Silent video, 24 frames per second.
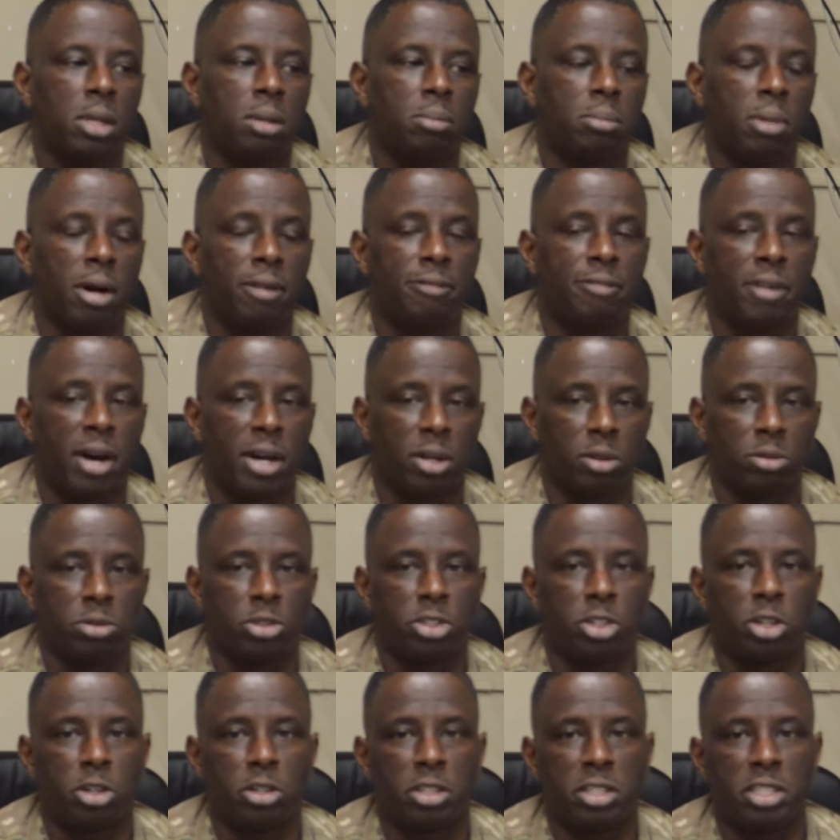my final
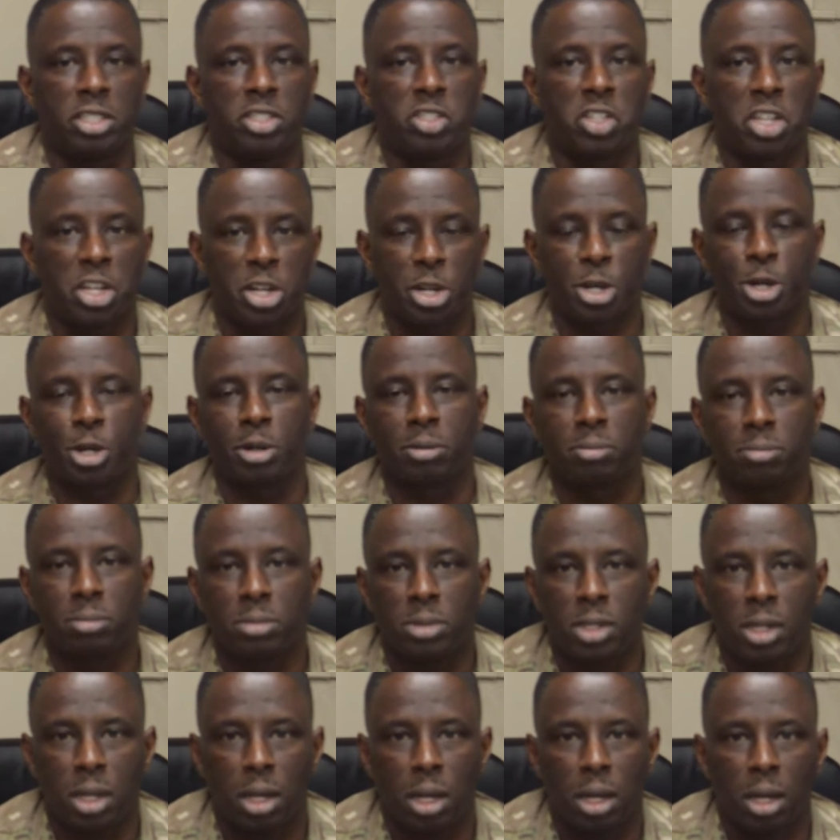journey is here
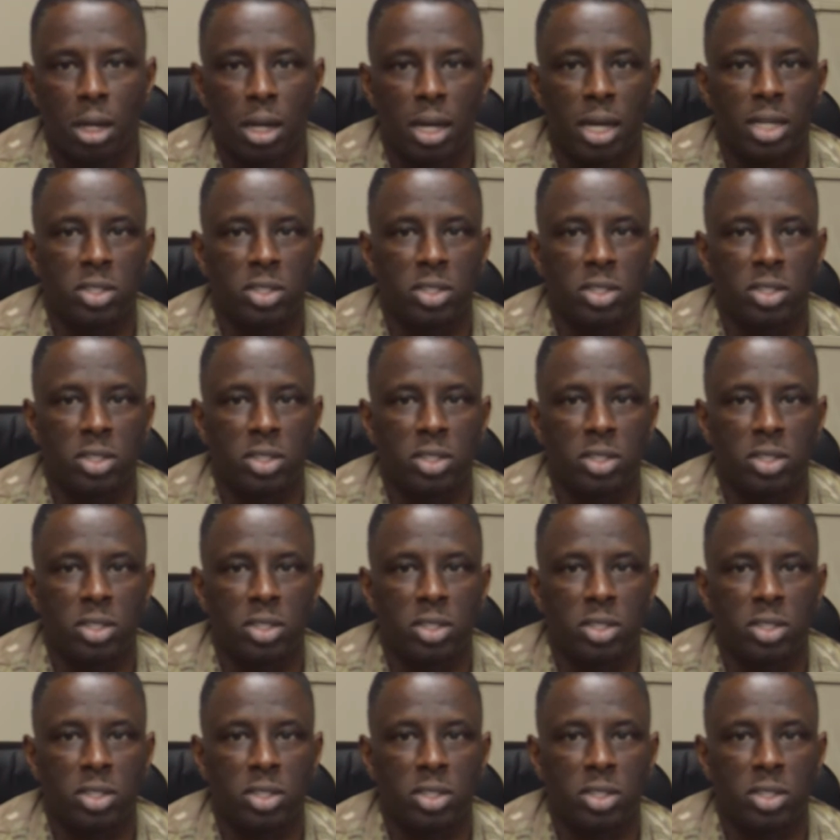uh,